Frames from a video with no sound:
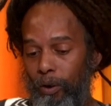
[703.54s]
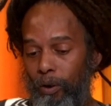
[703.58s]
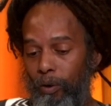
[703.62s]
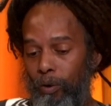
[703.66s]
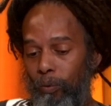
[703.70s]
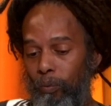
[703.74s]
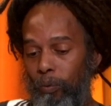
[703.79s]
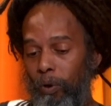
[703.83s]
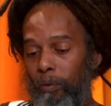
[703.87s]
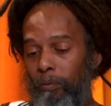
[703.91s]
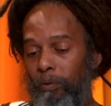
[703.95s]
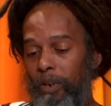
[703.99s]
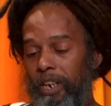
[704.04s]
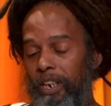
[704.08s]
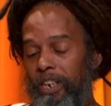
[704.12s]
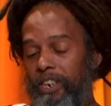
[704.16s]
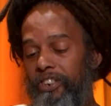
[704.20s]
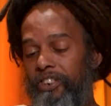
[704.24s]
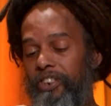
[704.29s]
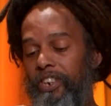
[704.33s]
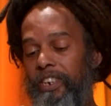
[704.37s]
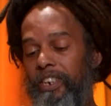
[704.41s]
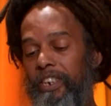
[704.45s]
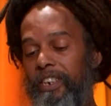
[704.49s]
what
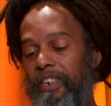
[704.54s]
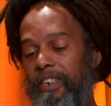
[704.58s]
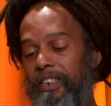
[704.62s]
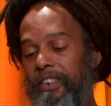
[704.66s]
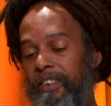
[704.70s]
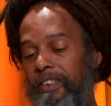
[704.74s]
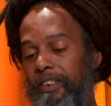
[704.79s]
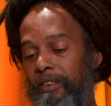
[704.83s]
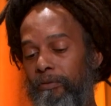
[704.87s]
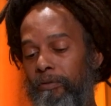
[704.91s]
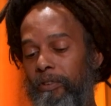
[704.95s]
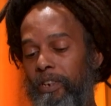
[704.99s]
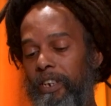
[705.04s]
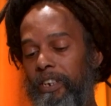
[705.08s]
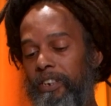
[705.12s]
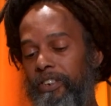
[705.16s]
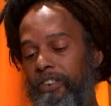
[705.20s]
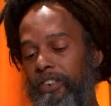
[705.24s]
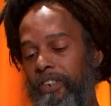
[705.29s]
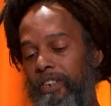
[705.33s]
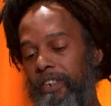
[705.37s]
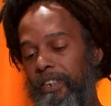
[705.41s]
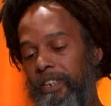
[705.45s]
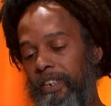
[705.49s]
religion is,
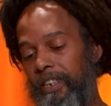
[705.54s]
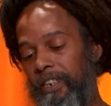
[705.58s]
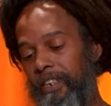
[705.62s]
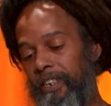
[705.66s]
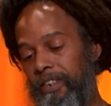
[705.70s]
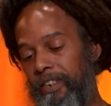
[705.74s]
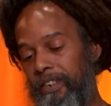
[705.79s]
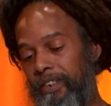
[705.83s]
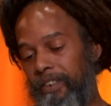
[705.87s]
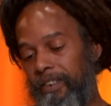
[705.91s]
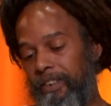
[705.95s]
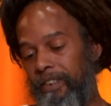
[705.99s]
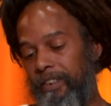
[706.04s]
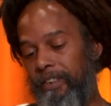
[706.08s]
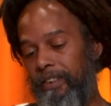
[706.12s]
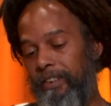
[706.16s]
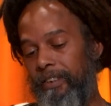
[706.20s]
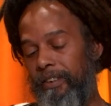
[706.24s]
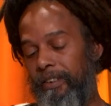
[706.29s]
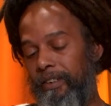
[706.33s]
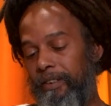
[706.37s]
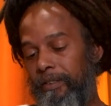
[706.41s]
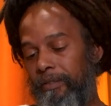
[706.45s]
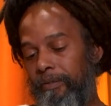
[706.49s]
religion is
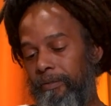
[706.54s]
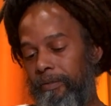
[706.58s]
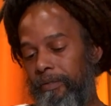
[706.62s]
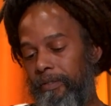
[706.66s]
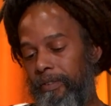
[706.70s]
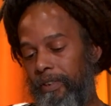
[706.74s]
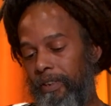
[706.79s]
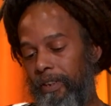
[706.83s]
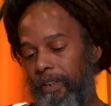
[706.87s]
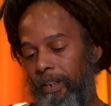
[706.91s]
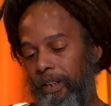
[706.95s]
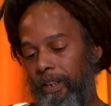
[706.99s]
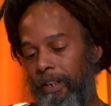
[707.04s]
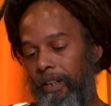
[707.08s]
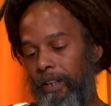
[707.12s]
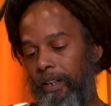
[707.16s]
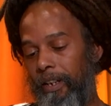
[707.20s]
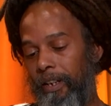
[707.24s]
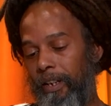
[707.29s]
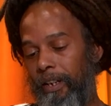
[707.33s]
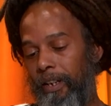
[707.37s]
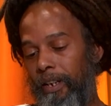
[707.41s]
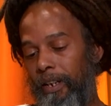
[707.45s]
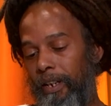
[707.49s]
uh,
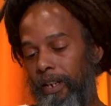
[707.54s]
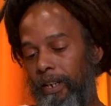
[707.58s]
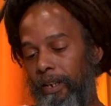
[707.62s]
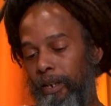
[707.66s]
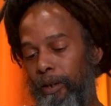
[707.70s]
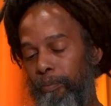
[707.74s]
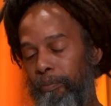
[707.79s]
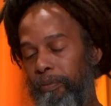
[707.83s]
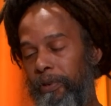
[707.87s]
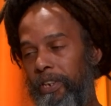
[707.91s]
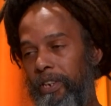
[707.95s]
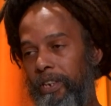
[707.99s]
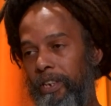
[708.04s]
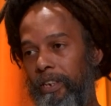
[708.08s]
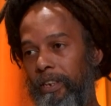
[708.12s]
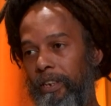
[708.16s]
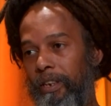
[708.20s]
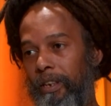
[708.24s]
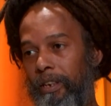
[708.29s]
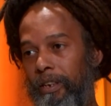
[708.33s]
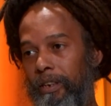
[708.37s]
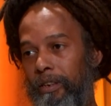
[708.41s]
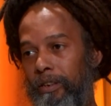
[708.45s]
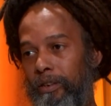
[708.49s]
uh an
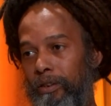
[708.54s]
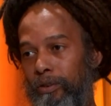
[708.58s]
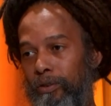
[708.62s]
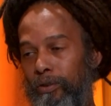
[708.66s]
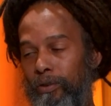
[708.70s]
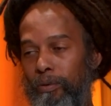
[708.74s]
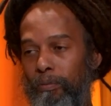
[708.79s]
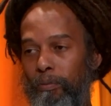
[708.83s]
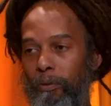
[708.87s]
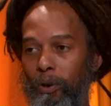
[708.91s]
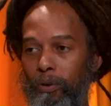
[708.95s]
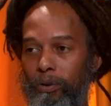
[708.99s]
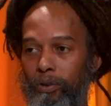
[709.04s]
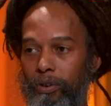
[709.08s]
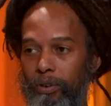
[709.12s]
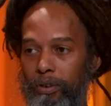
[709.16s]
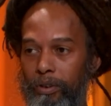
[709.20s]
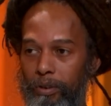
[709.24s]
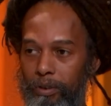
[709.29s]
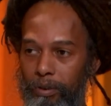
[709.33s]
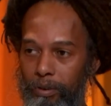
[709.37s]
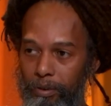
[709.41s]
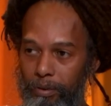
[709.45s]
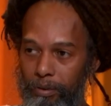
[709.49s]
appeal to
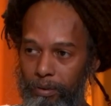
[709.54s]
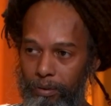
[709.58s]
emotions.